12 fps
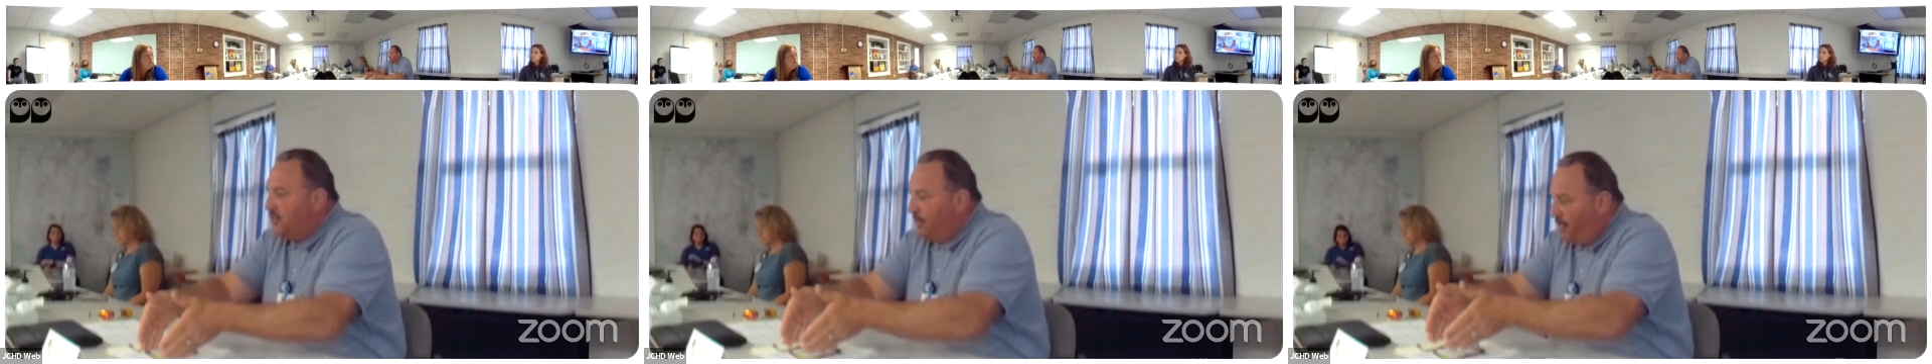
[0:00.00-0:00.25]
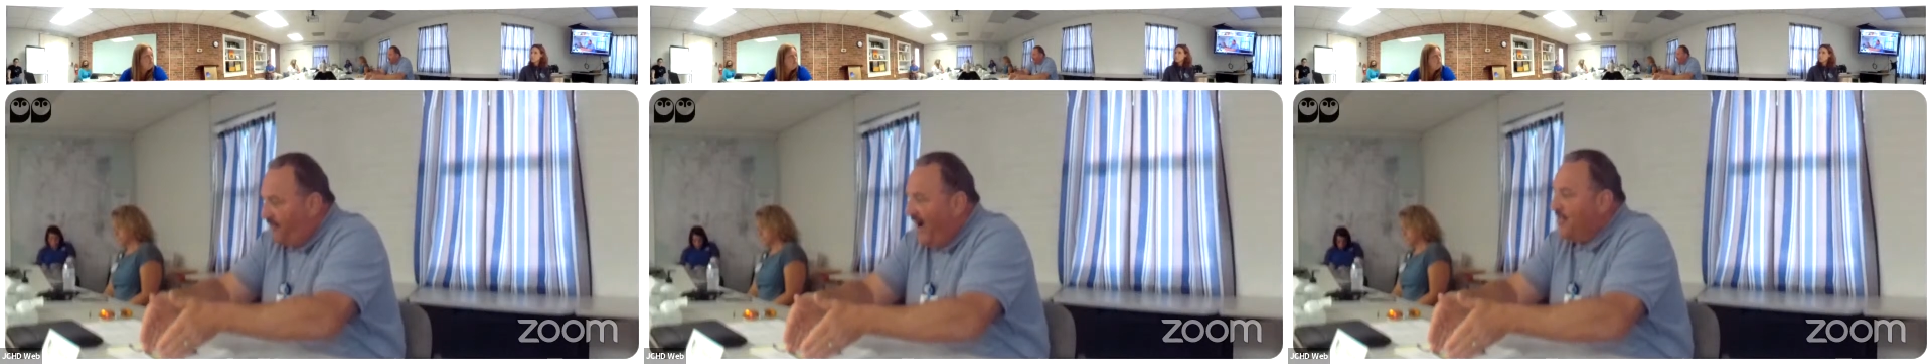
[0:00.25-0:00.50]

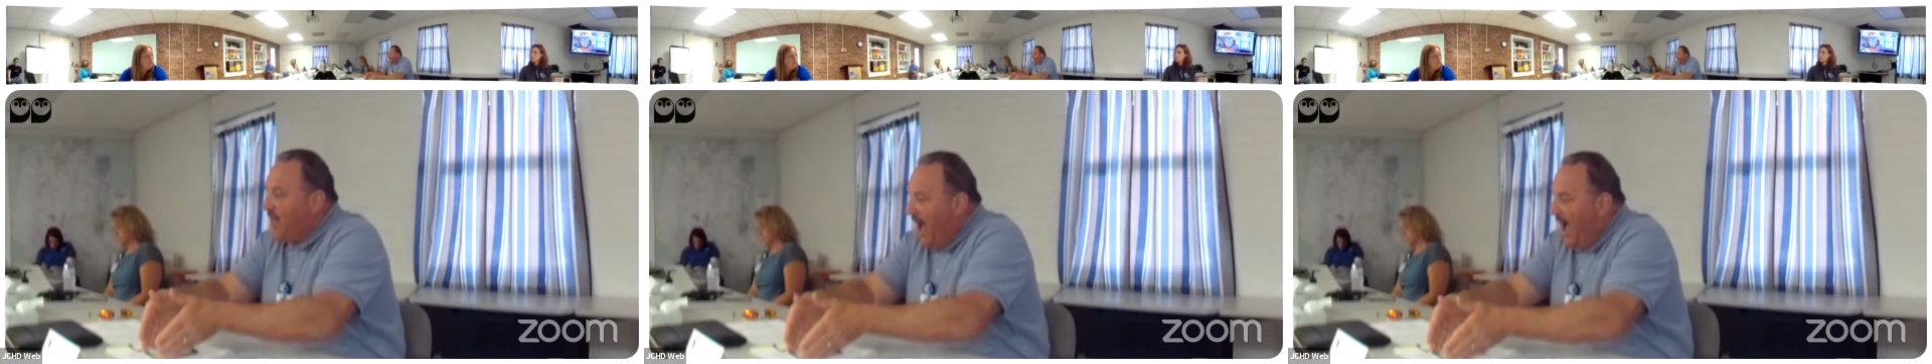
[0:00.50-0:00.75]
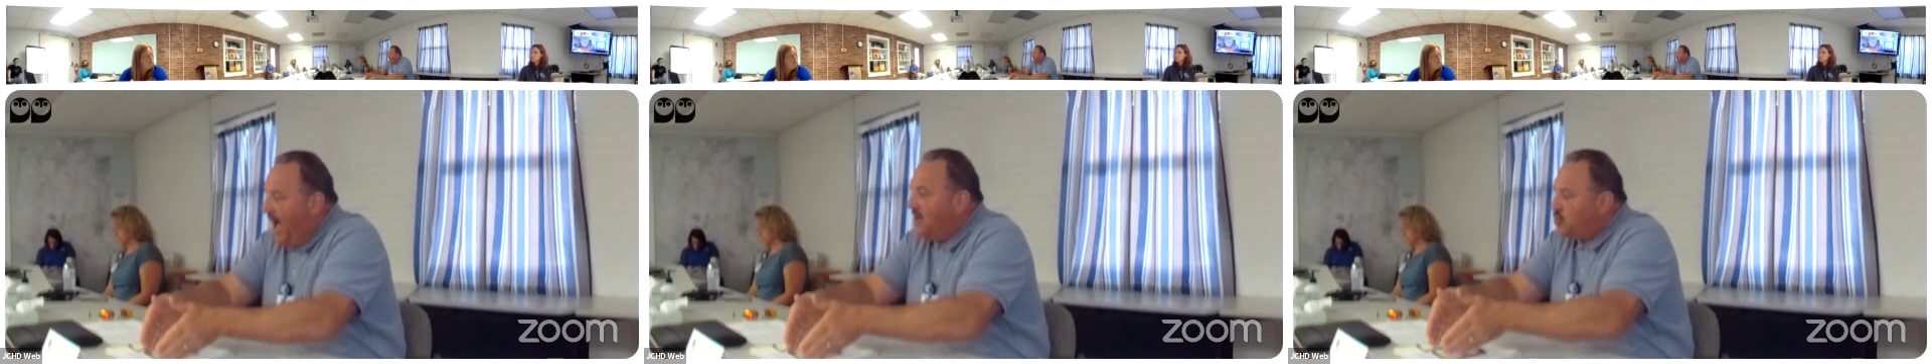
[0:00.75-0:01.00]
to provide the
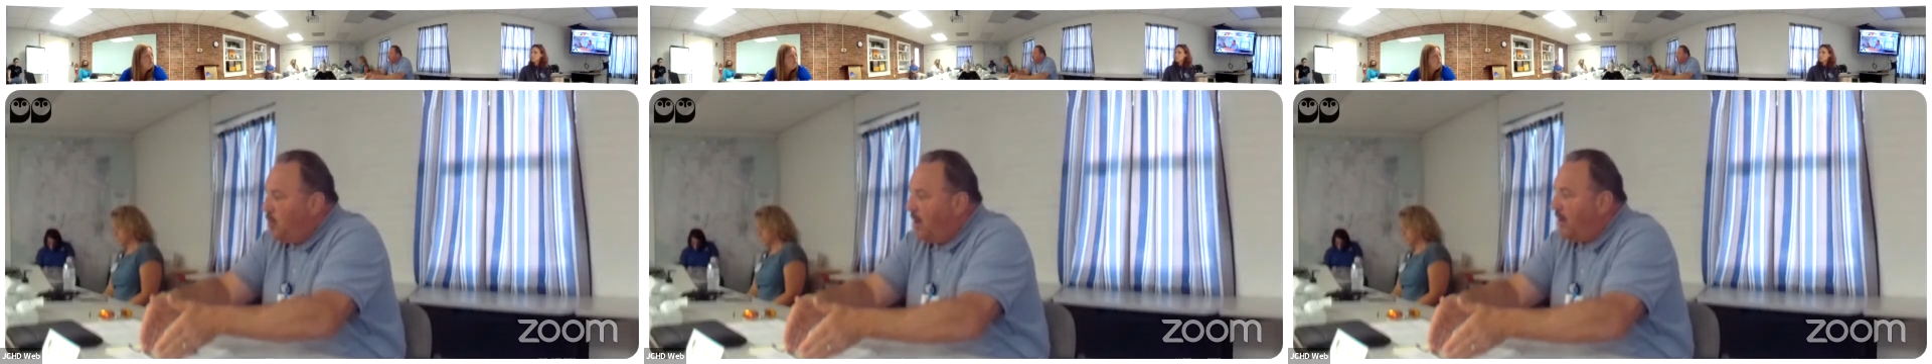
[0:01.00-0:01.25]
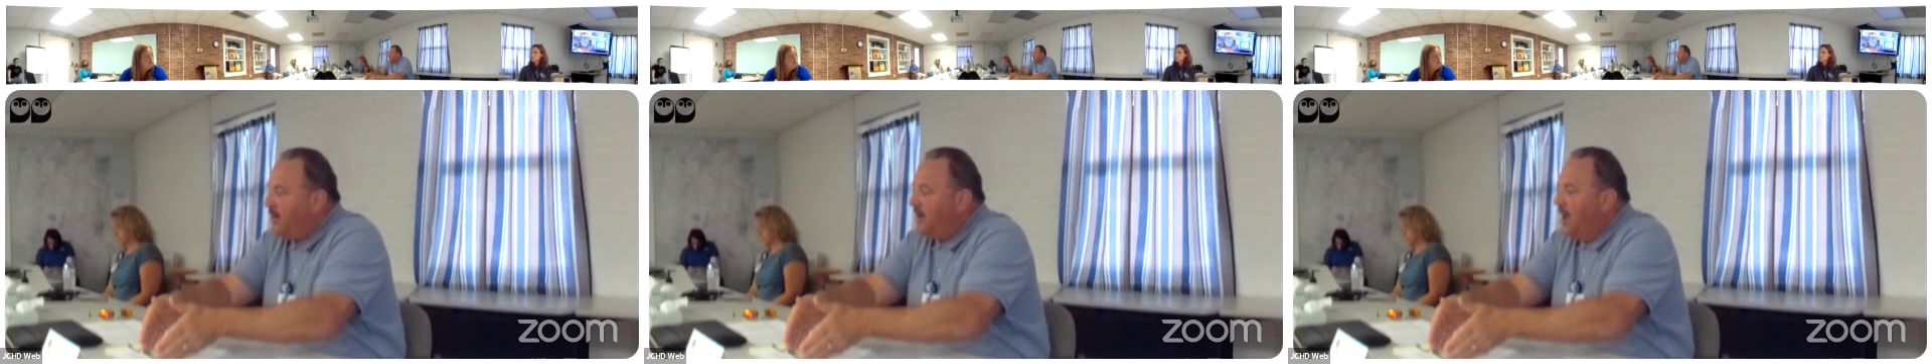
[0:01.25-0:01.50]
highest
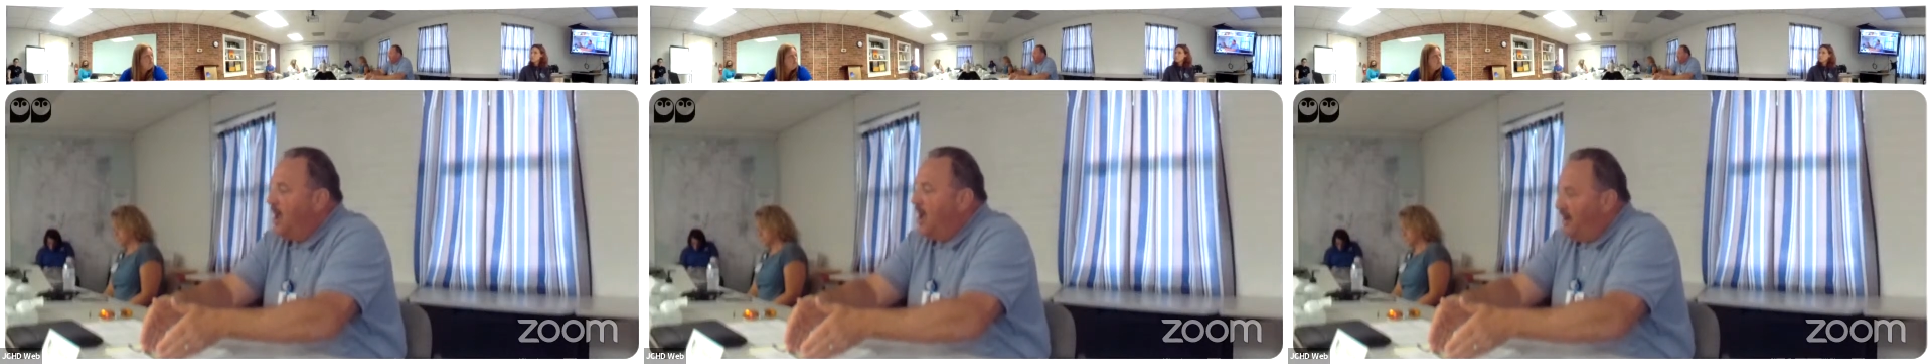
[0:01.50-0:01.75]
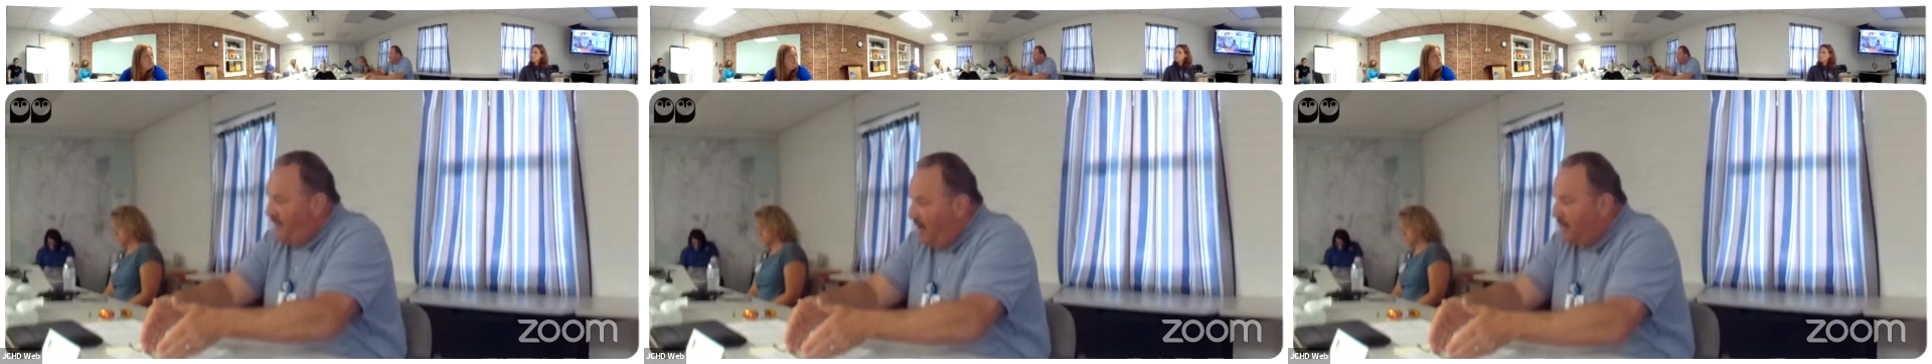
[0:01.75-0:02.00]
quality of